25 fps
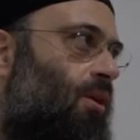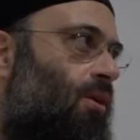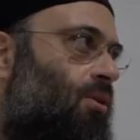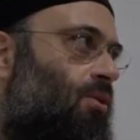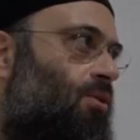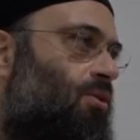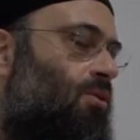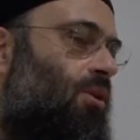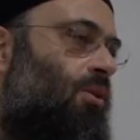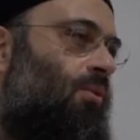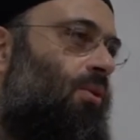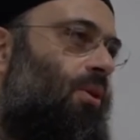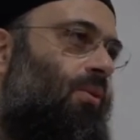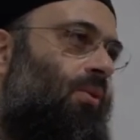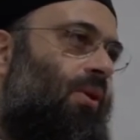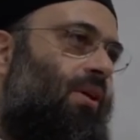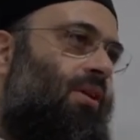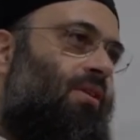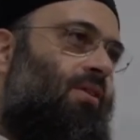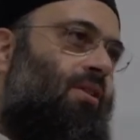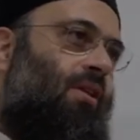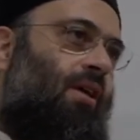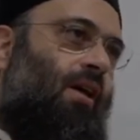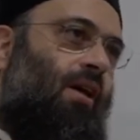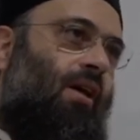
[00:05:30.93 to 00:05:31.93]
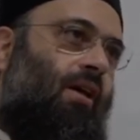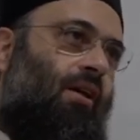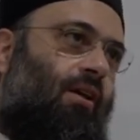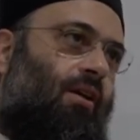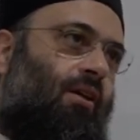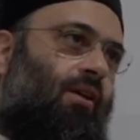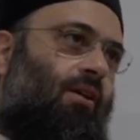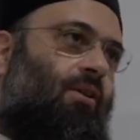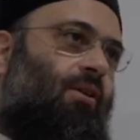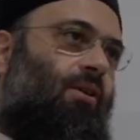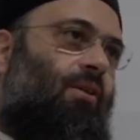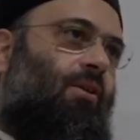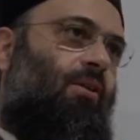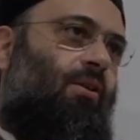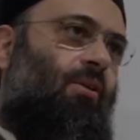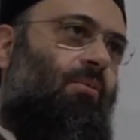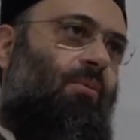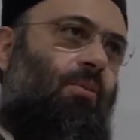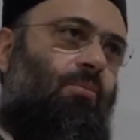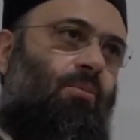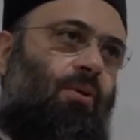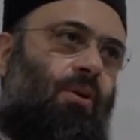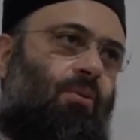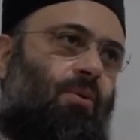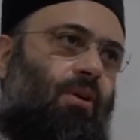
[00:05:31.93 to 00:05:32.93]
when we say,
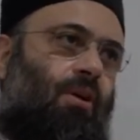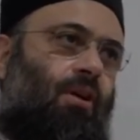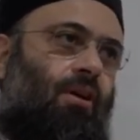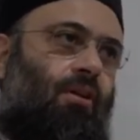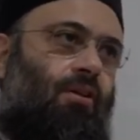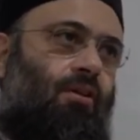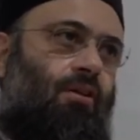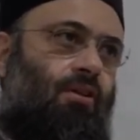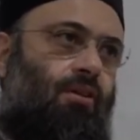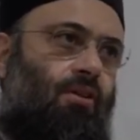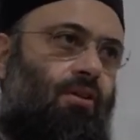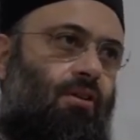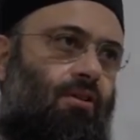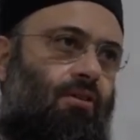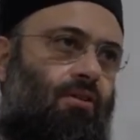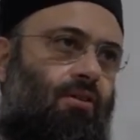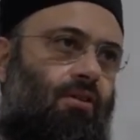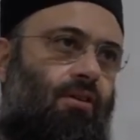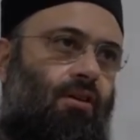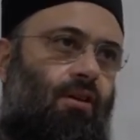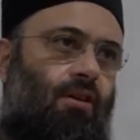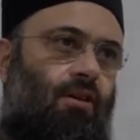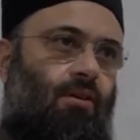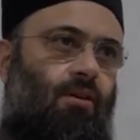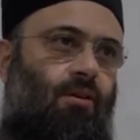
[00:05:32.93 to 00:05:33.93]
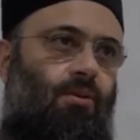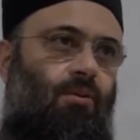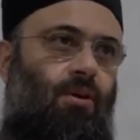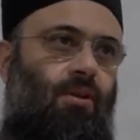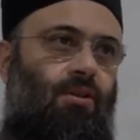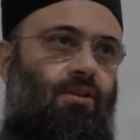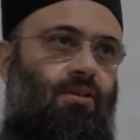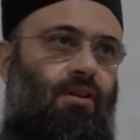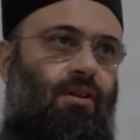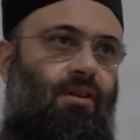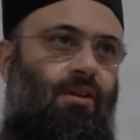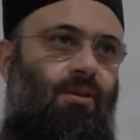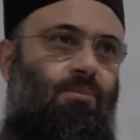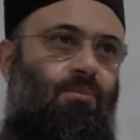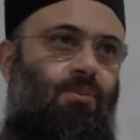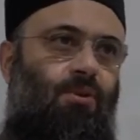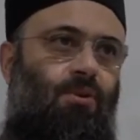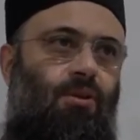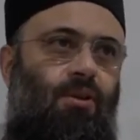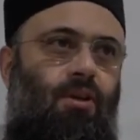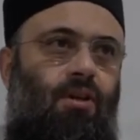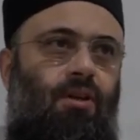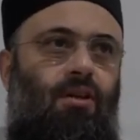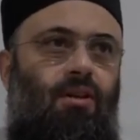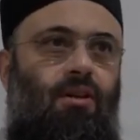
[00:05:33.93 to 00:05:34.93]
remember when I did this one
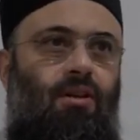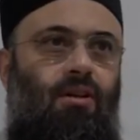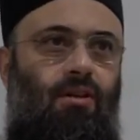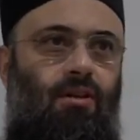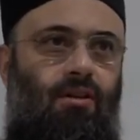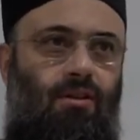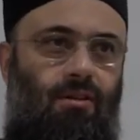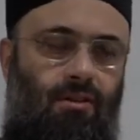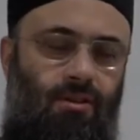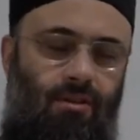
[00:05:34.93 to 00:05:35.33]
time, like I,